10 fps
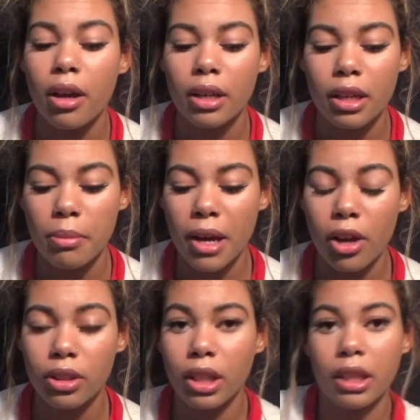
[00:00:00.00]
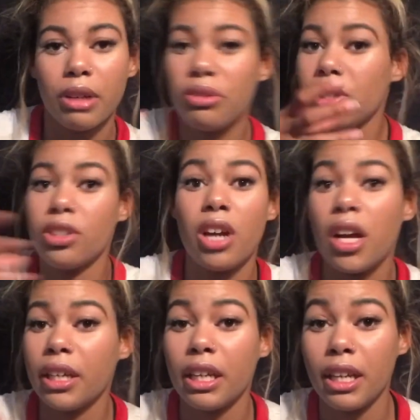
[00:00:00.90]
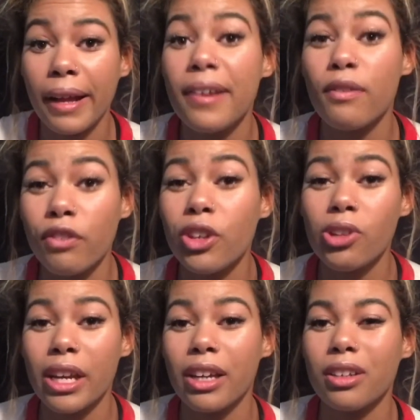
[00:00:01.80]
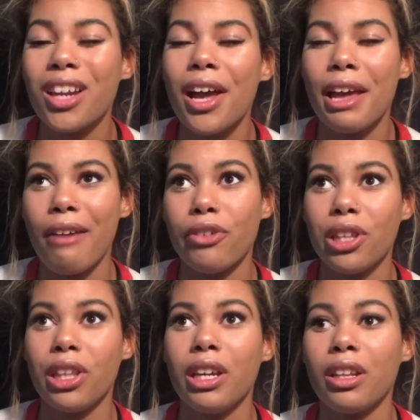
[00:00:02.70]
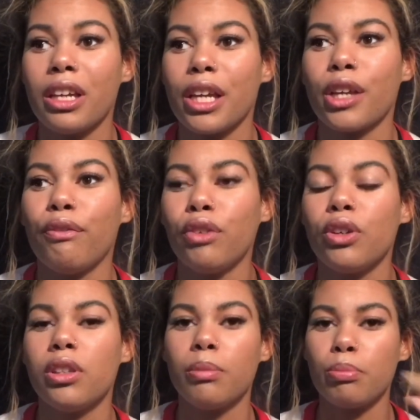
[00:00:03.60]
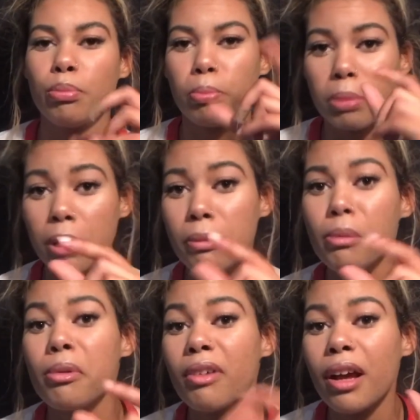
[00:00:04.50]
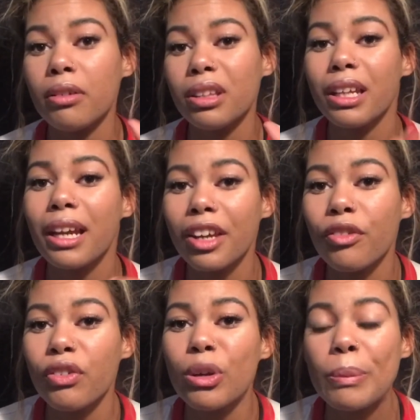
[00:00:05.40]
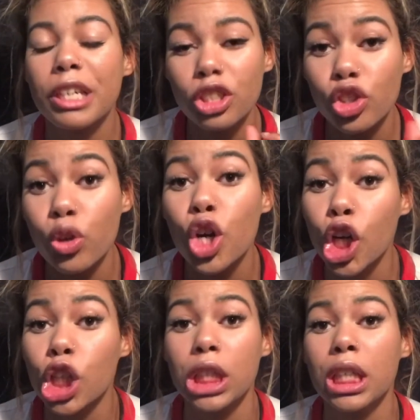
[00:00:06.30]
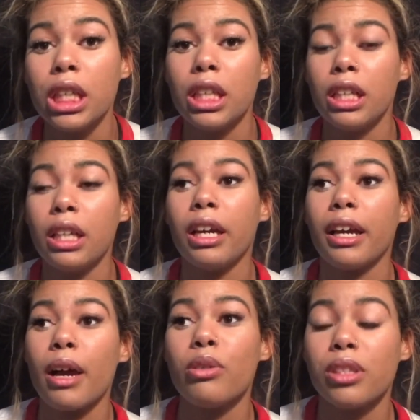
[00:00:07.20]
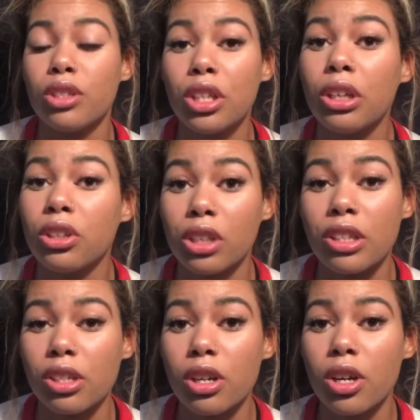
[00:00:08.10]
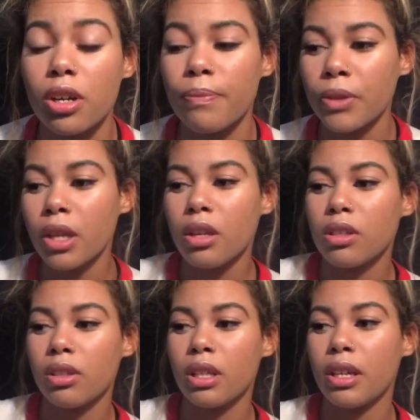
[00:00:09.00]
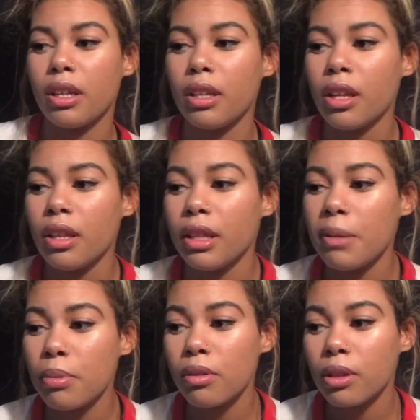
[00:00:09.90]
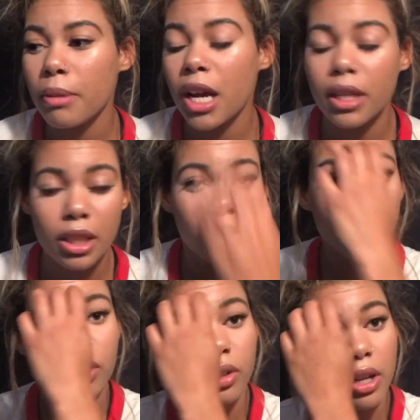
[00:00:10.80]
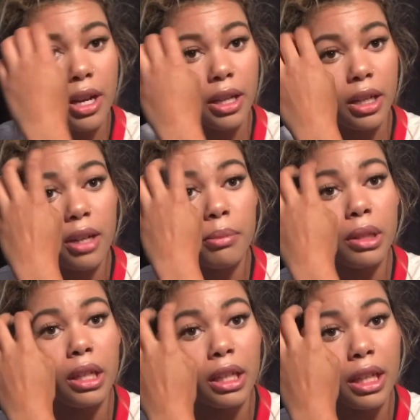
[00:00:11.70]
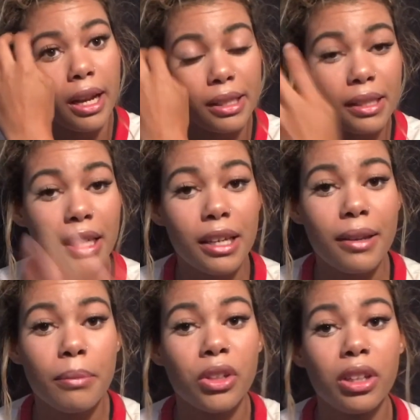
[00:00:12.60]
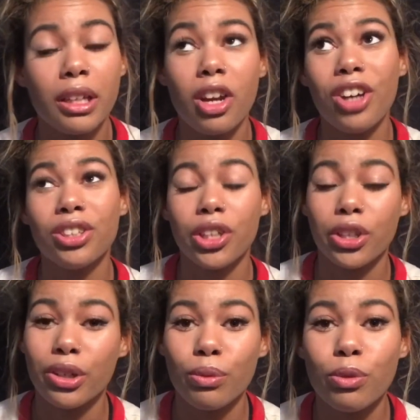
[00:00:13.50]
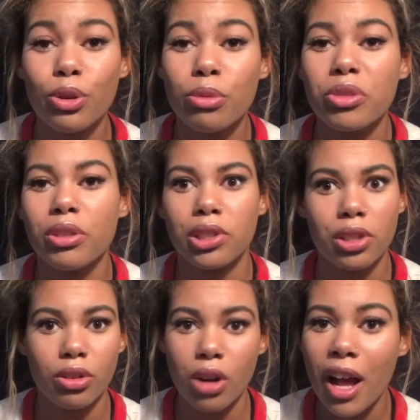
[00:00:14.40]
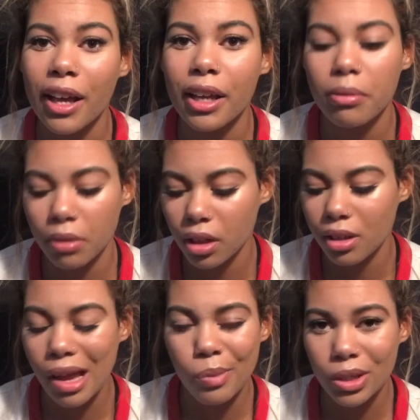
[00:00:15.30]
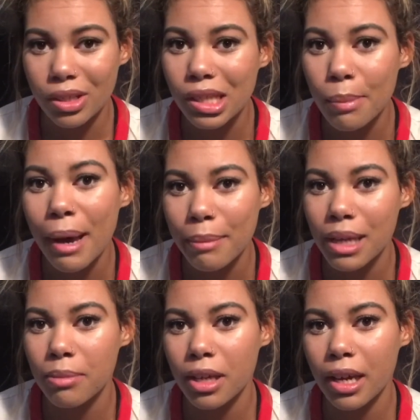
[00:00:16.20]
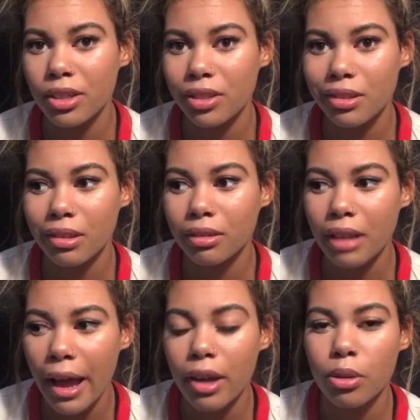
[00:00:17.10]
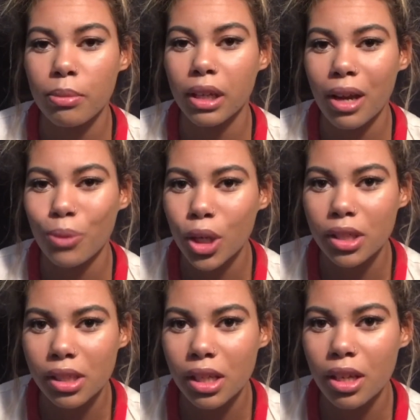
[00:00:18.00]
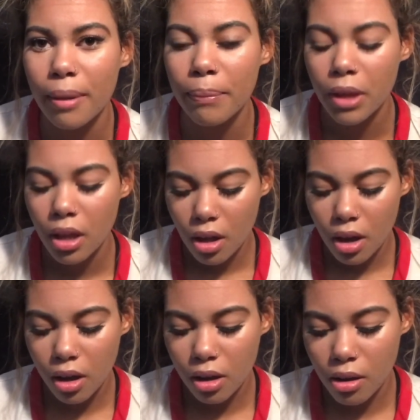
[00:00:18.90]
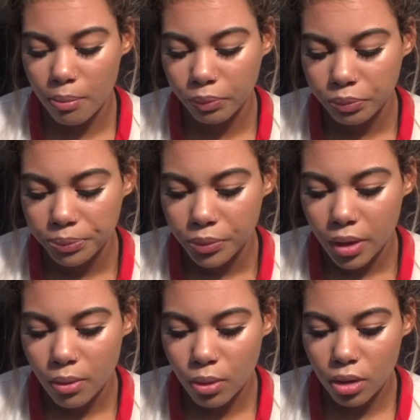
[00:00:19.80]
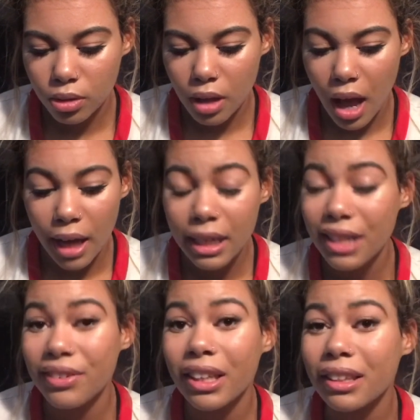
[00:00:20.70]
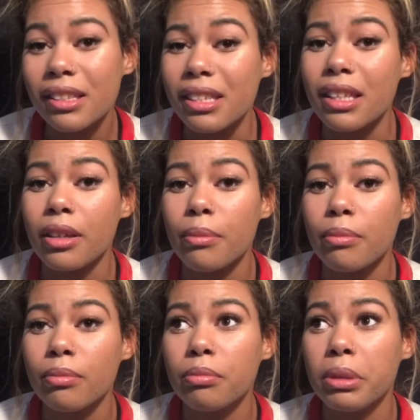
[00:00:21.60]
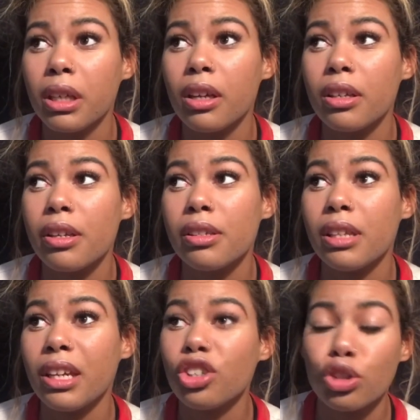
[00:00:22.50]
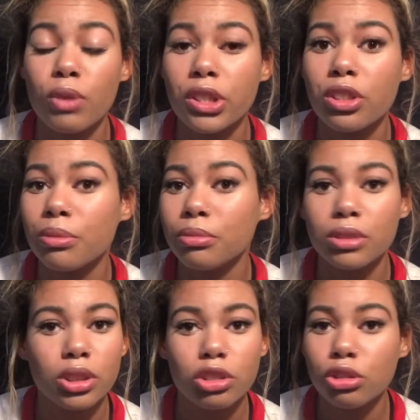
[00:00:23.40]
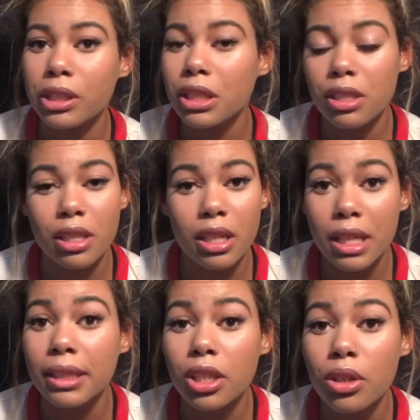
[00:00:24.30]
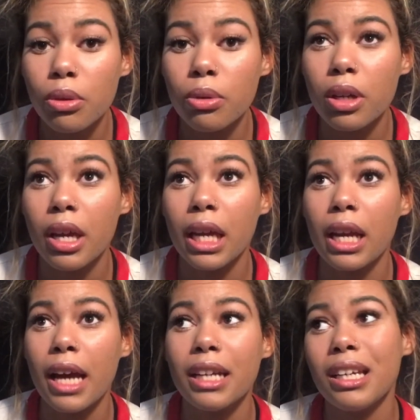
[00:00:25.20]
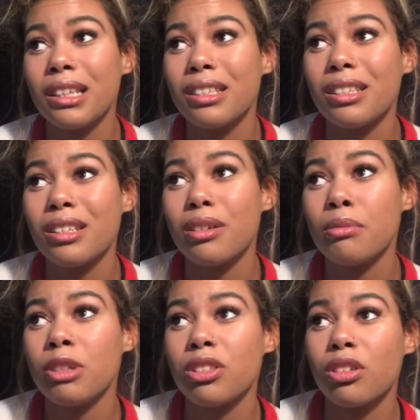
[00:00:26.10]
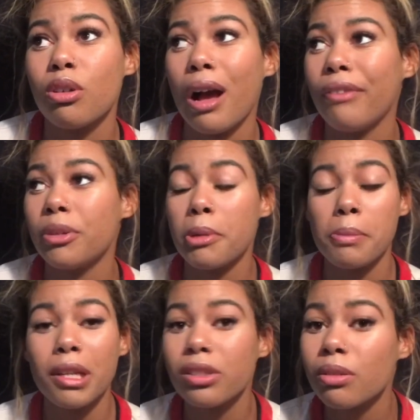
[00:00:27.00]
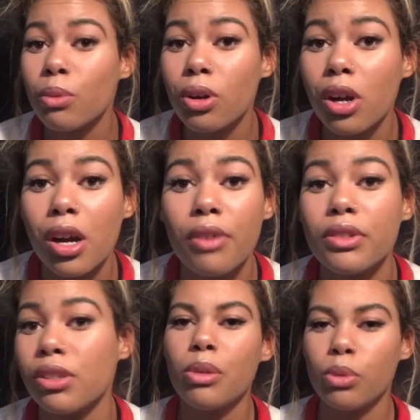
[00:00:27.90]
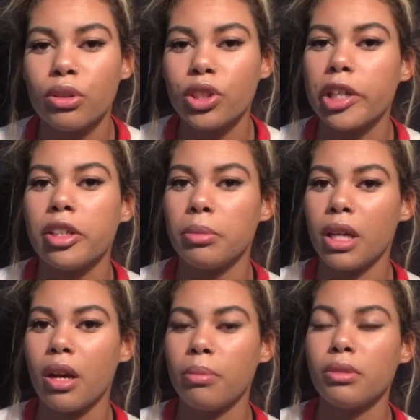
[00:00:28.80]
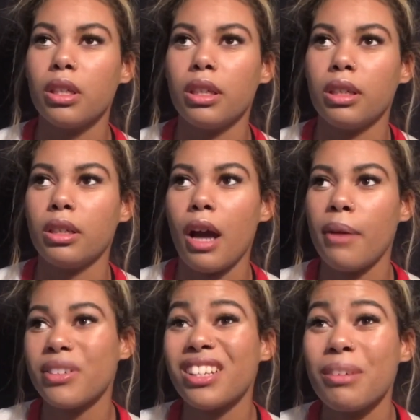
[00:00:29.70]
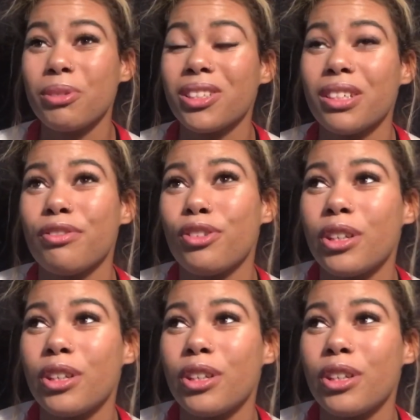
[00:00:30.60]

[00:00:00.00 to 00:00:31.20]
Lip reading: him out. Like, they were tugging, and I could feel, like, not everything. Like, I could feel the minimum amount that I could feel, but it still hurt. Like, I was in tears because it hurt. So then they pull him out. He starts crying, and I'm like, can I see him? And they're like, not till you're in the room. So I start crying because I want to see my baby. I just had him. Like, I want to see him. Well, I didn't even get to see them because they just rushed them straight to the NICU, and I didn't get to see him until after my medicine wore off, until wheelchaired me up, and I wasn't able to see him for